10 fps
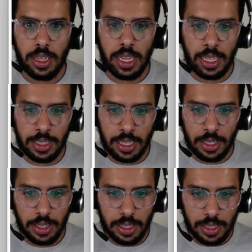and
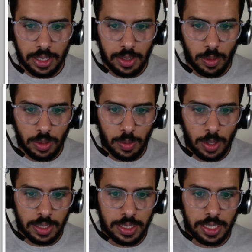then
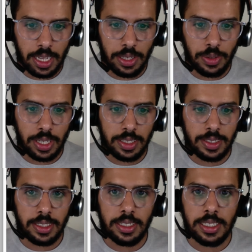once again, you can
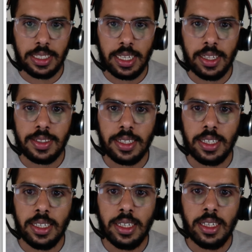see the details here.